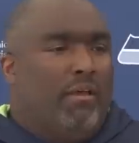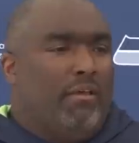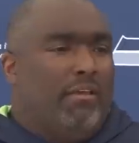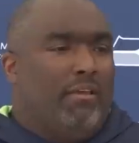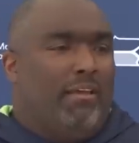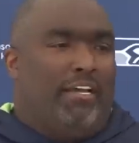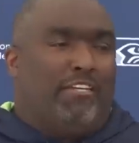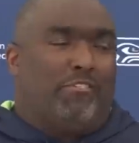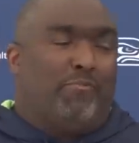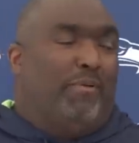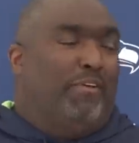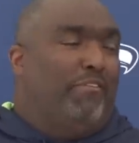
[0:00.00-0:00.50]

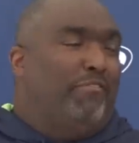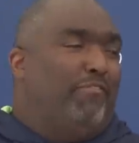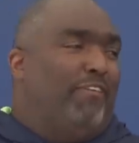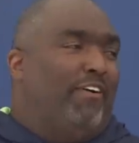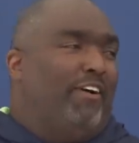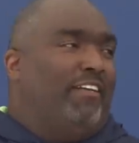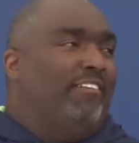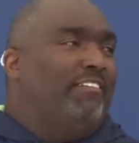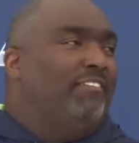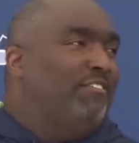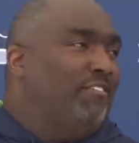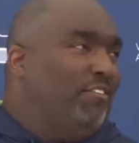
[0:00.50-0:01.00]
It's been
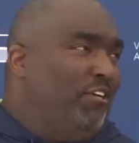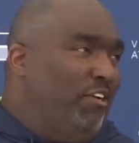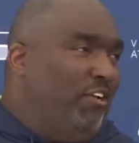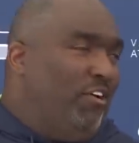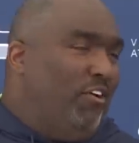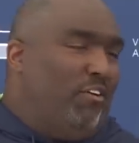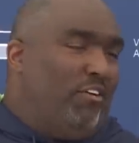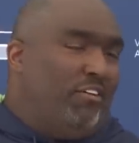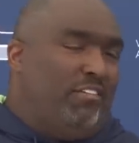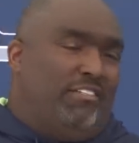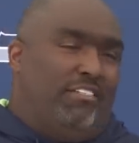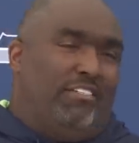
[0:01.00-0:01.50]
fun. You
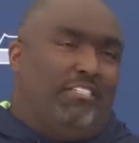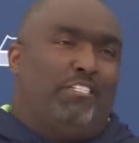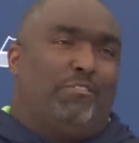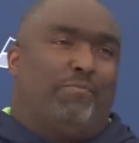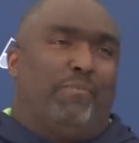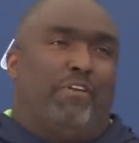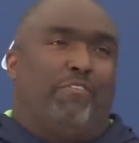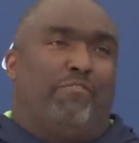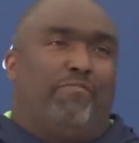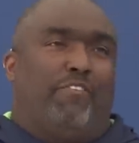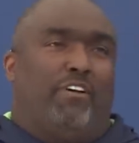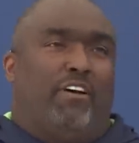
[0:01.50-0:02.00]
know, it's
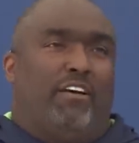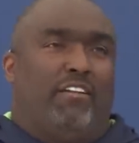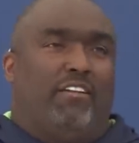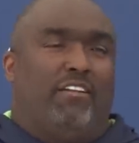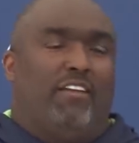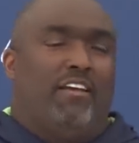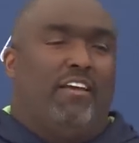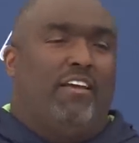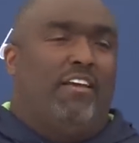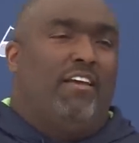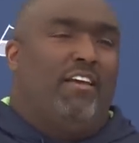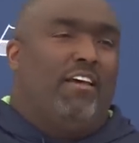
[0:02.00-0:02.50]
been fun.
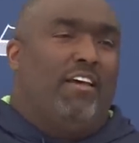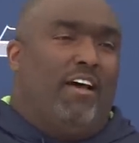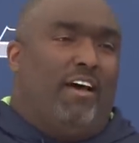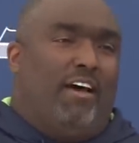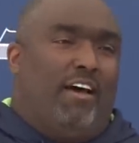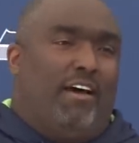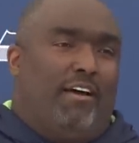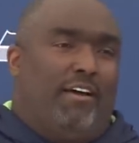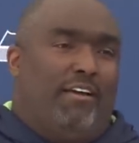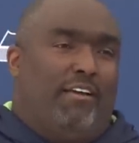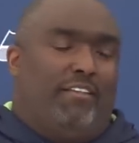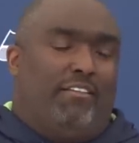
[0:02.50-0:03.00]

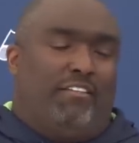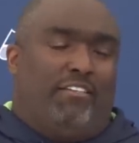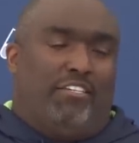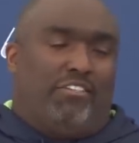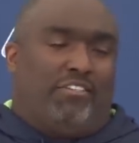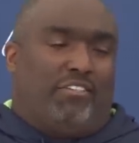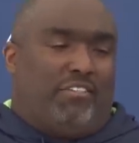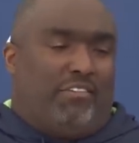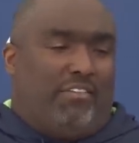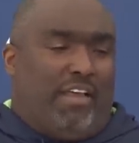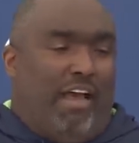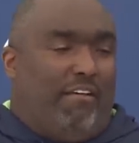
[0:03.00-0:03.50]

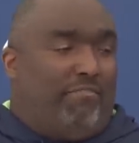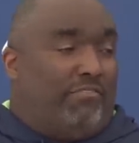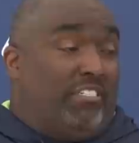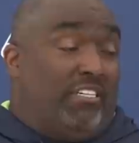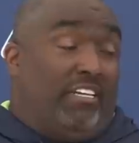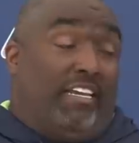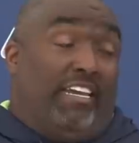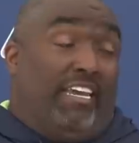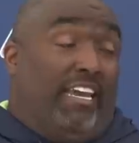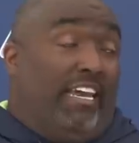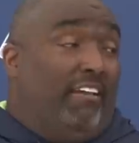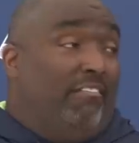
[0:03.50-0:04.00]
Just
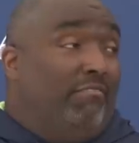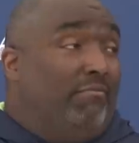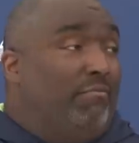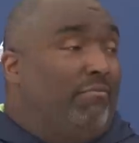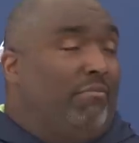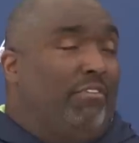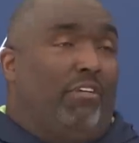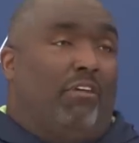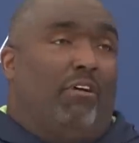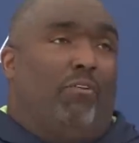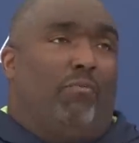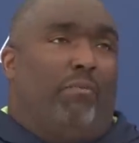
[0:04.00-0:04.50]
obviously, again,
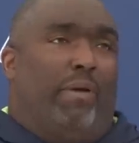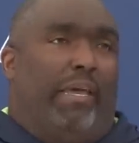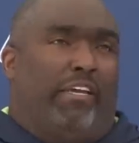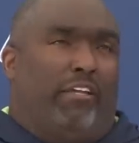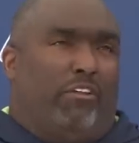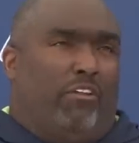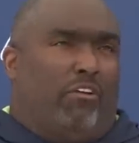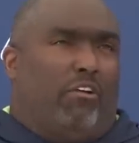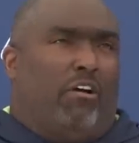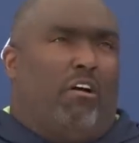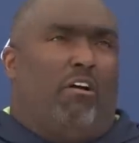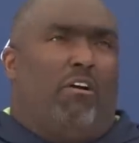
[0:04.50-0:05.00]
you know,
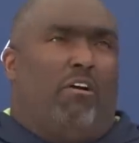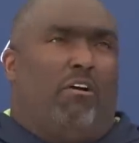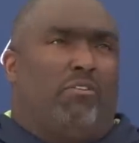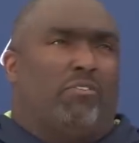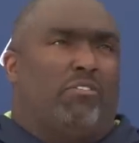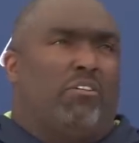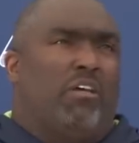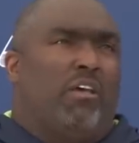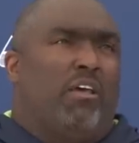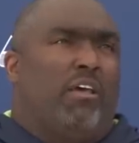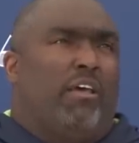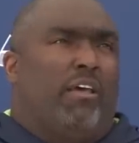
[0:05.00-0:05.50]
making the
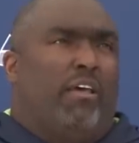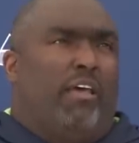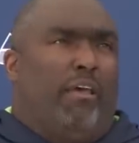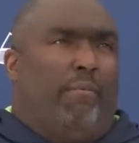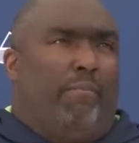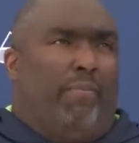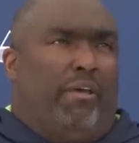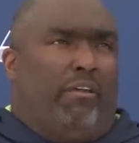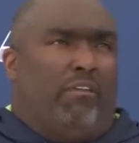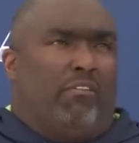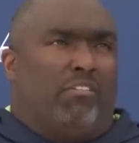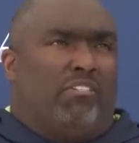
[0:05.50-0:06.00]
calls,
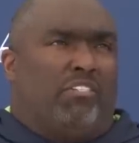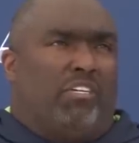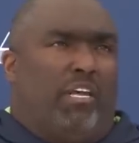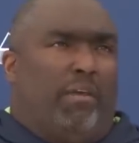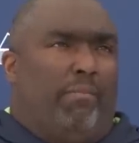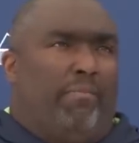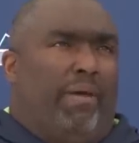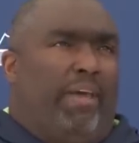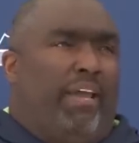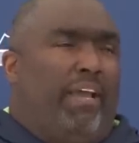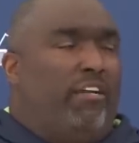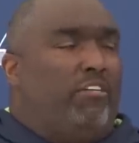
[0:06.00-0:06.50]
him being on the
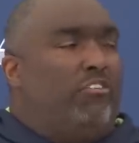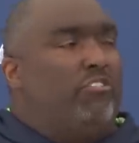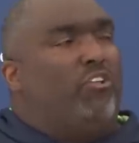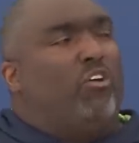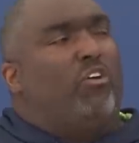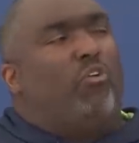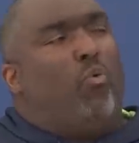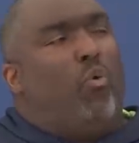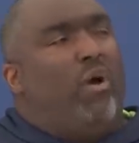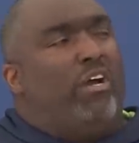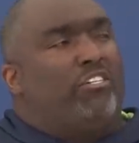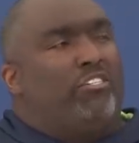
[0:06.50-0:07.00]
same page,
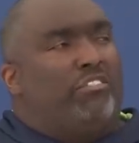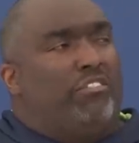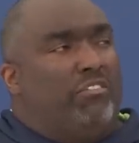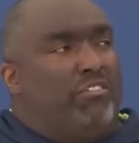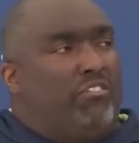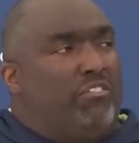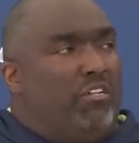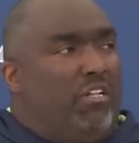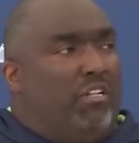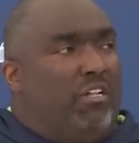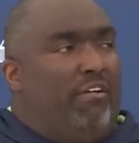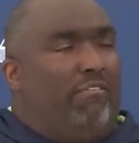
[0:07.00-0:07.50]
the
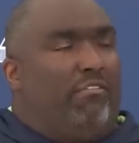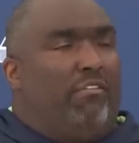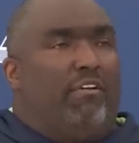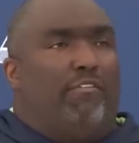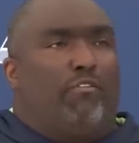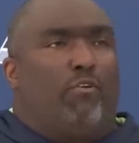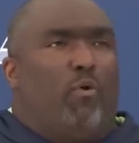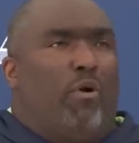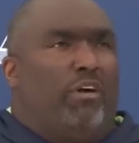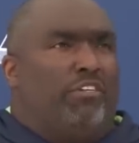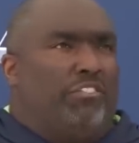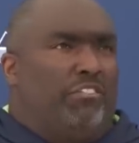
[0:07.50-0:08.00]
questions, the level
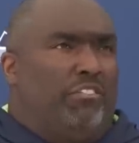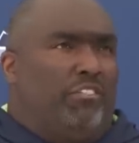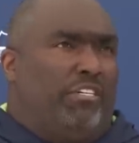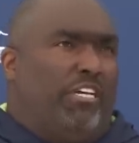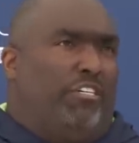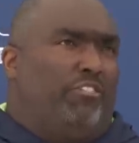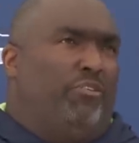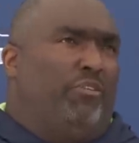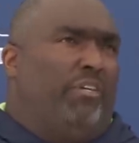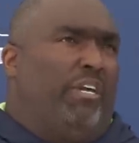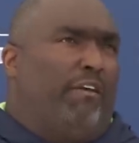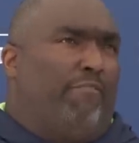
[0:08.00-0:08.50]
of questions
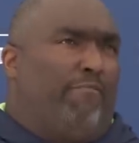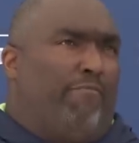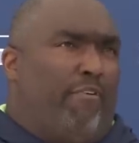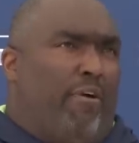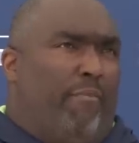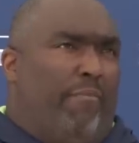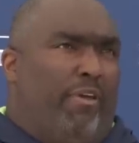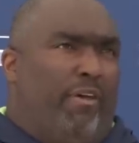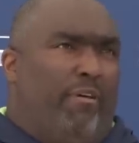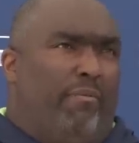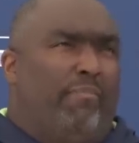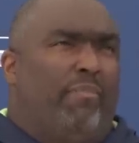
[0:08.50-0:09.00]
that you get
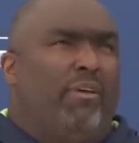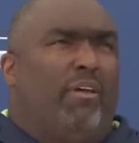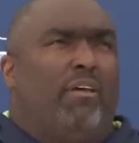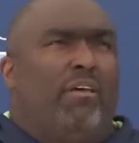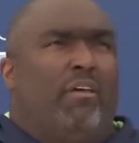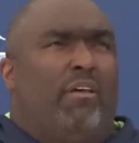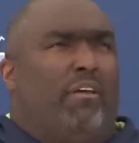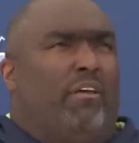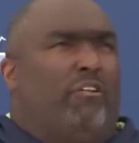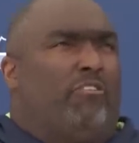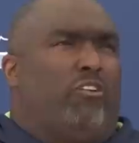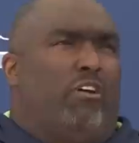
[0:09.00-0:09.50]
from him
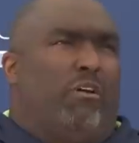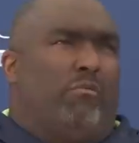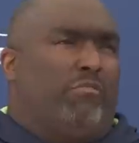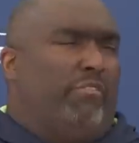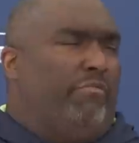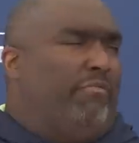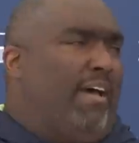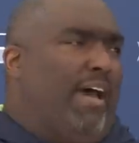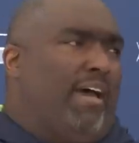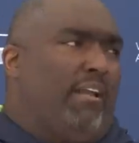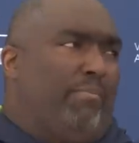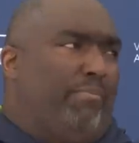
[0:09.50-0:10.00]
in terms
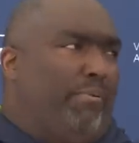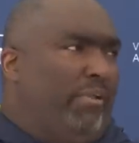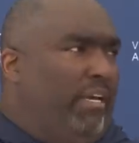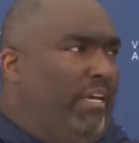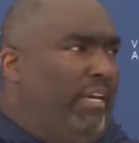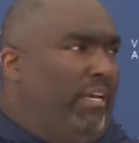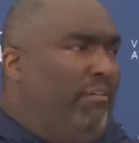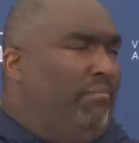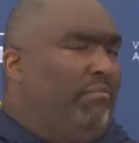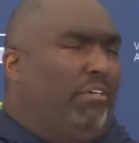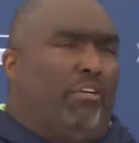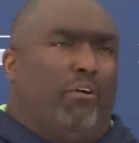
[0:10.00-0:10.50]
of how to
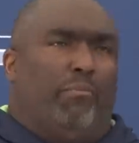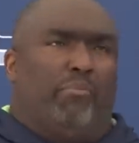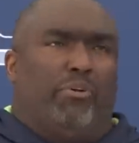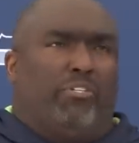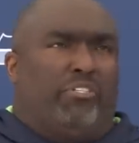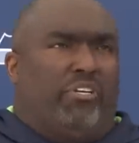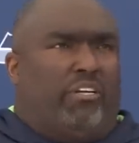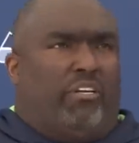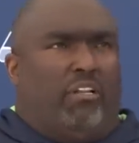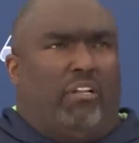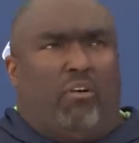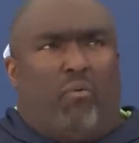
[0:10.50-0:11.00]
play, you know,
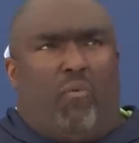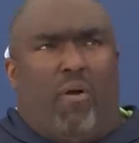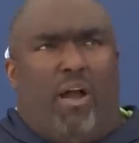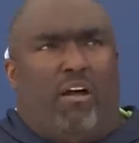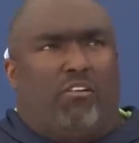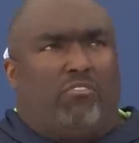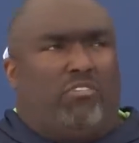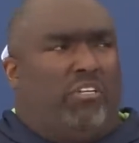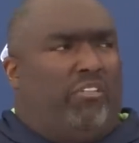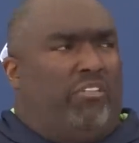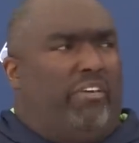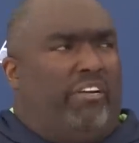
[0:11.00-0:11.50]
particular
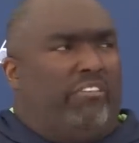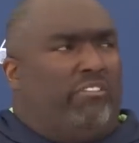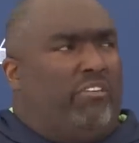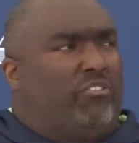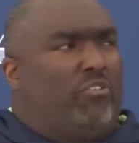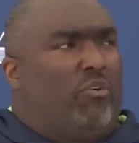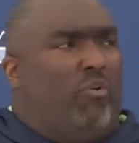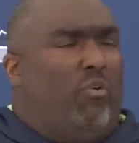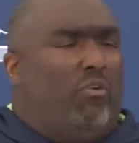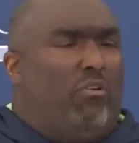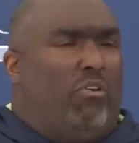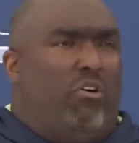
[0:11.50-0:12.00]
routes and things
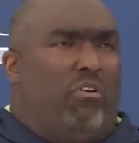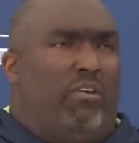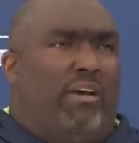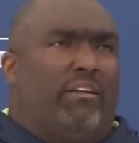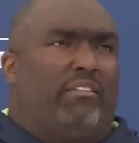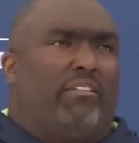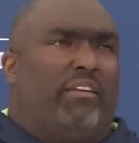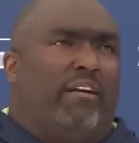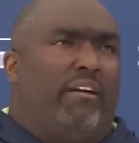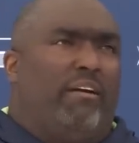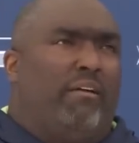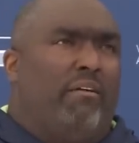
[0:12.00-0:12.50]
that's going on
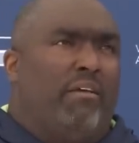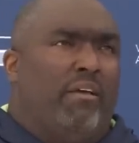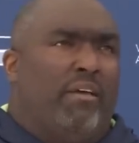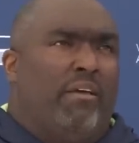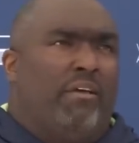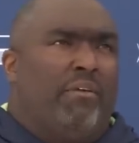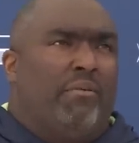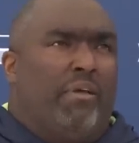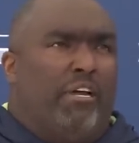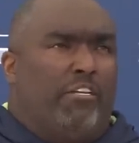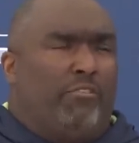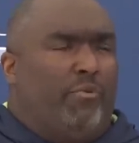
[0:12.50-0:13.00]
out there
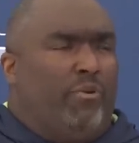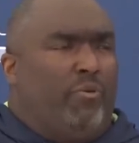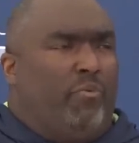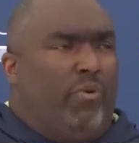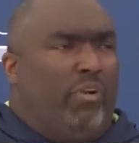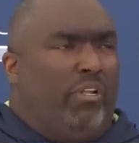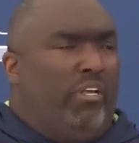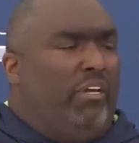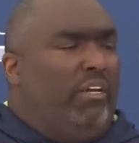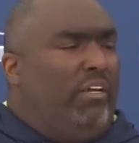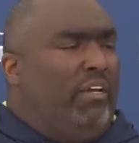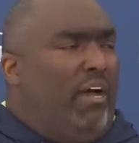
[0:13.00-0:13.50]
has been
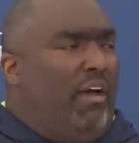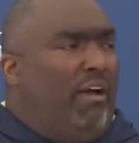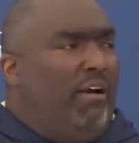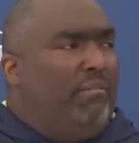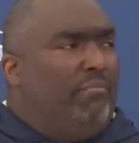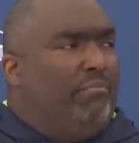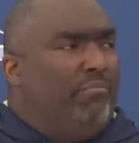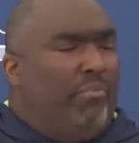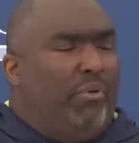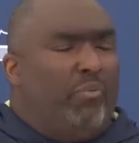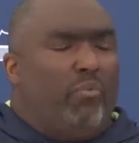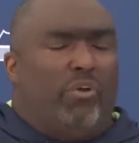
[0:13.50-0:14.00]
really
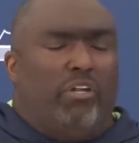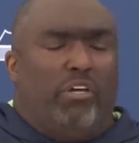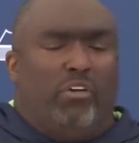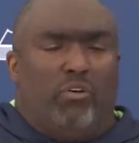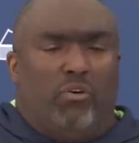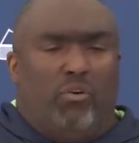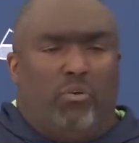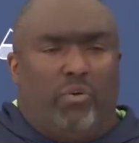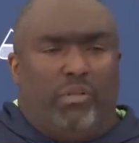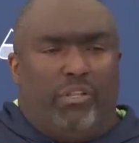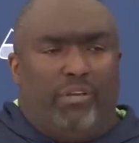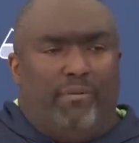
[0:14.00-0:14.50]

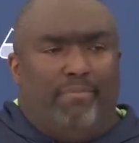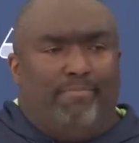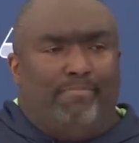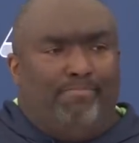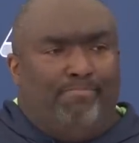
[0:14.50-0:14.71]
cool with him.